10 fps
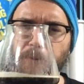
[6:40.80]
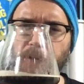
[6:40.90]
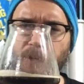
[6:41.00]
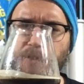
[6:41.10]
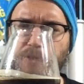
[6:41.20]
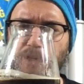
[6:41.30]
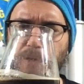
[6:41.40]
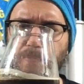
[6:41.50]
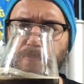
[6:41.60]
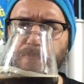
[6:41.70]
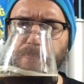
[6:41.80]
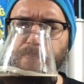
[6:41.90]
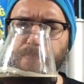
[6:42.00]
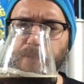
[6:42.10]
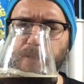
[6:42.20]
know it's a
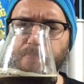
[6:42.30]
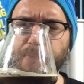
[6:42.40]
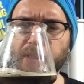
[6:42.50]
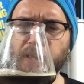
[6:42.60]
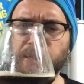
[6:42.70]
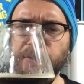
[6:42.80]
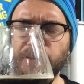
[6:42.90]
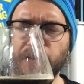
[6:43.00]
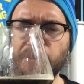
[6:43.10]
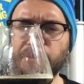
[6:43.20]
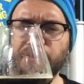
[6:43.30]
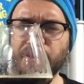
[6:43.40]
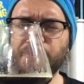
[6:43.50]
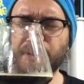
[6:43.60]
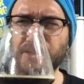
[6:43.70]
bigger
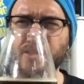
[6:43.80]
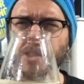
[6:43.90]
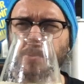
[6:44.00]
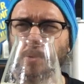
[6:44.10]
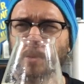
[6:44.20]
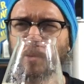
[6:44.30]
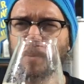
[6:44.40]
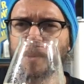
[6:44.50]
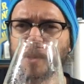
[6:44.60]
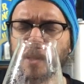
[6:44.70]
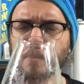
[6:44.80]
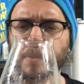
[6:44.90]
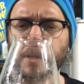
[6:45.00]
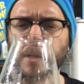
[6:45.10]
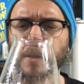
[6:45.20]
ABV beer, 6.3%,
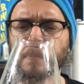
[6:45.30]
but